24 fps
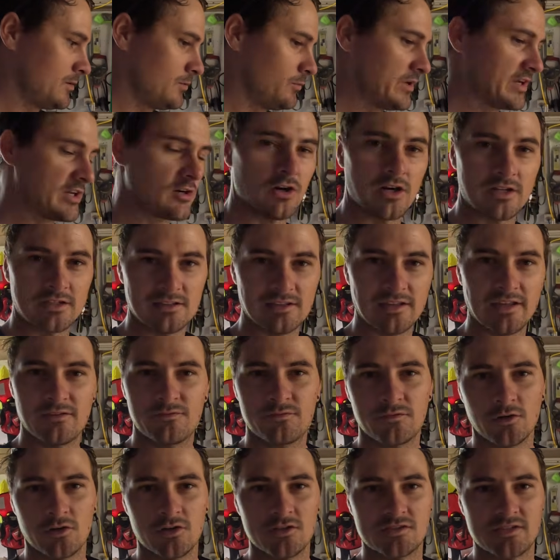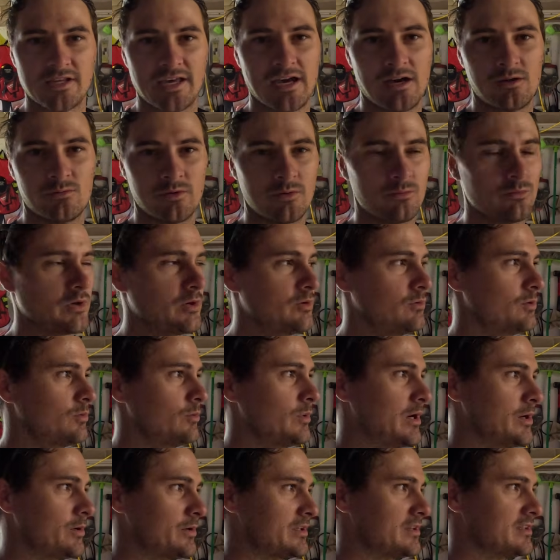We kind of left those out when we were
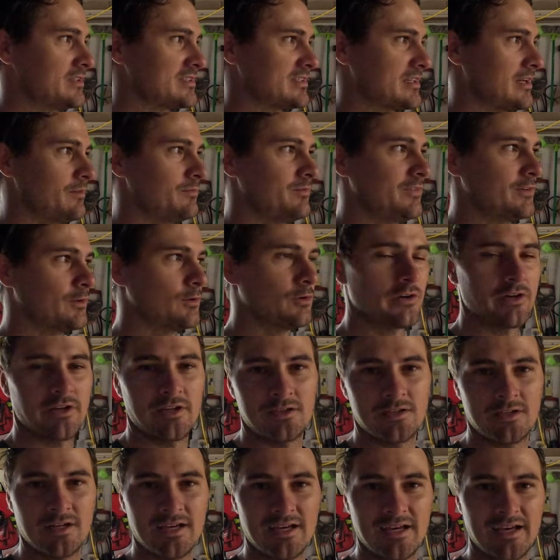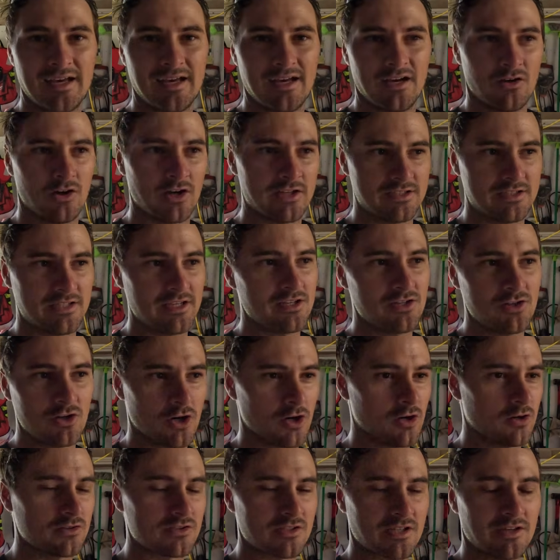welding the subfloor in. I did
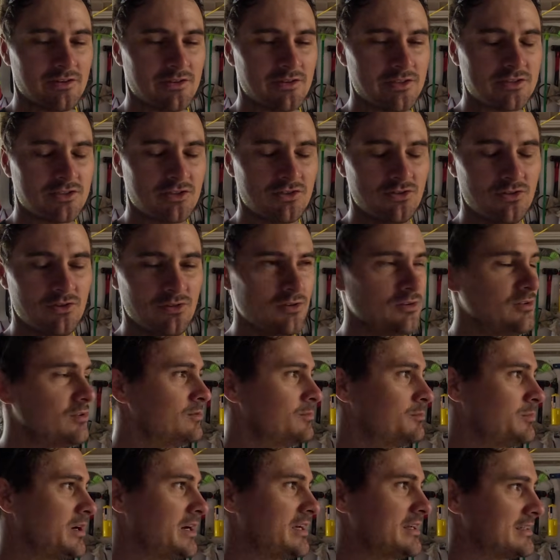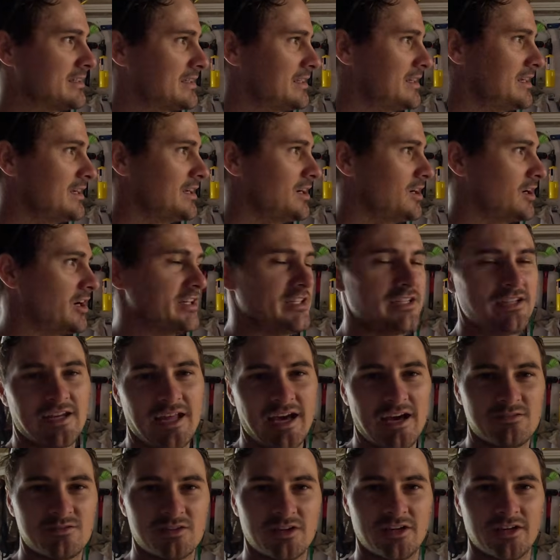know I was going to do them, but I didn't
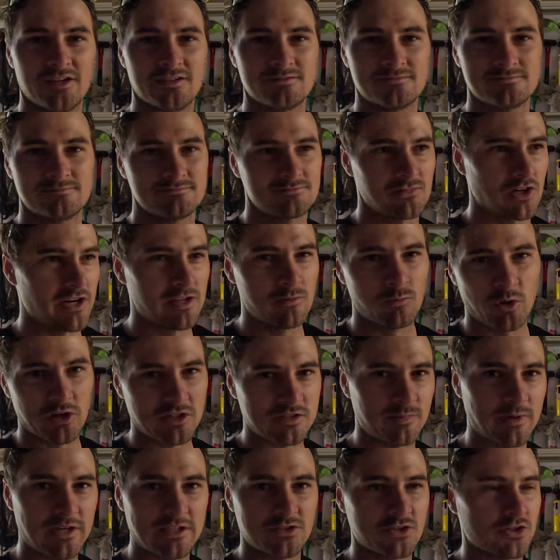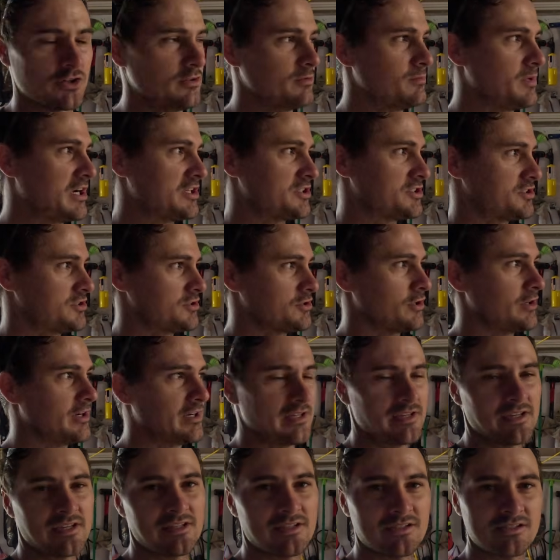want to spend too much trying
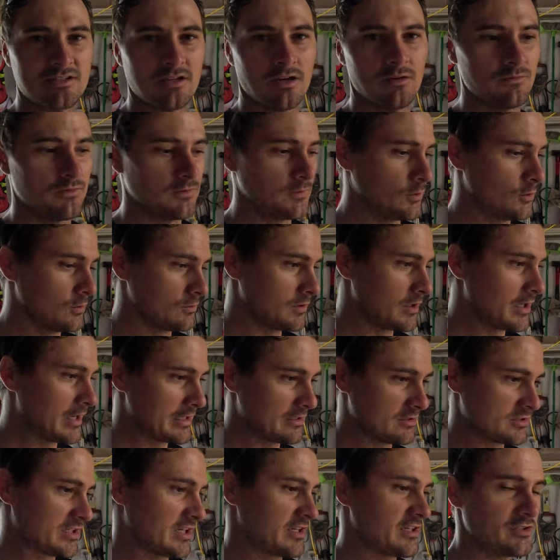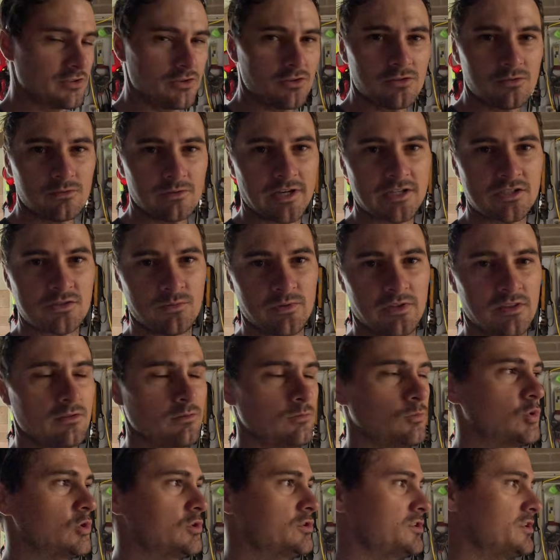to get the subfloor right. I was going to do the rest with the
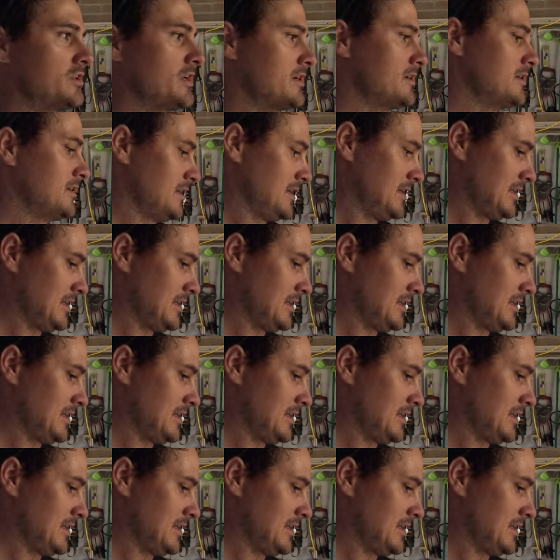wood. So